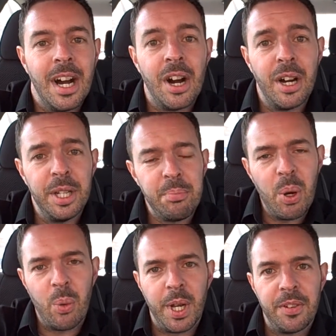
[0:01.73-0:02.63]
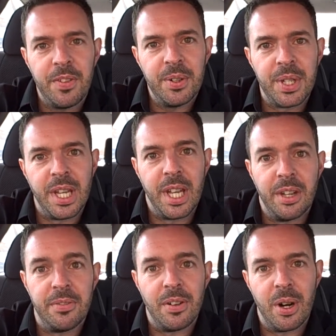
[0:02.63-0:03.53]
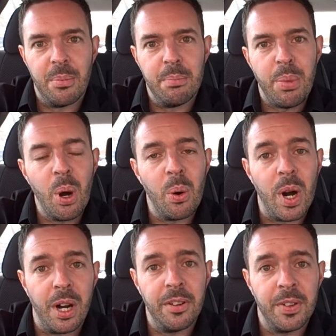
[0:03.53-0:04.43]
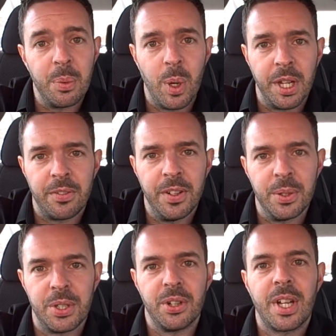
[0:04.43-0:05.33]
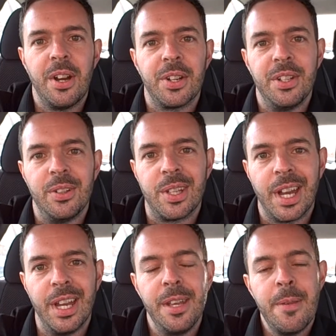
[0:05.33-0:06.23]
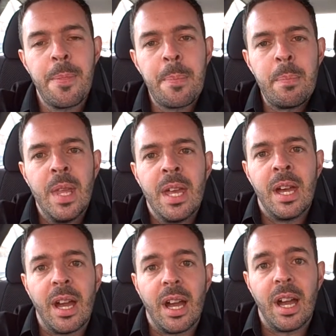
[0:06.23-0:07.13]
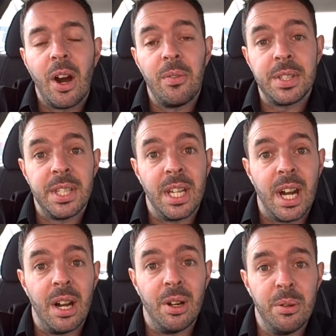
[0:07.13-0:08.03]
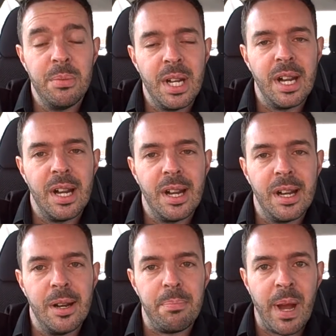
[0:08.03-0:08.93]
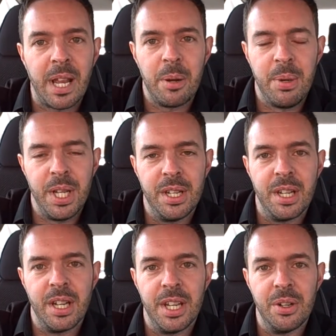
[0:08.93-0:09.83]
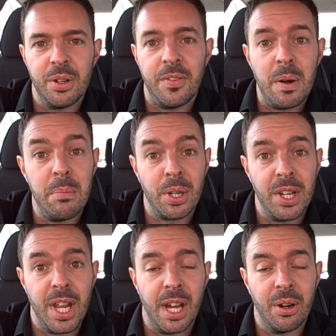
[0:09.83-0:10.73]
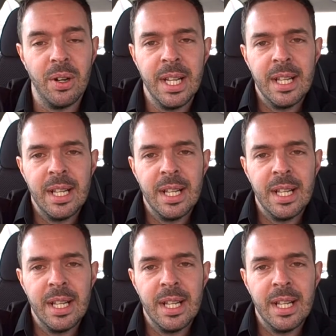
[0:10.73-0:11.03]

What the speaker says: Hi, Paul Wakefield here from paul-wakefield.co.uk. Obviously at home, back up in Northumberland now.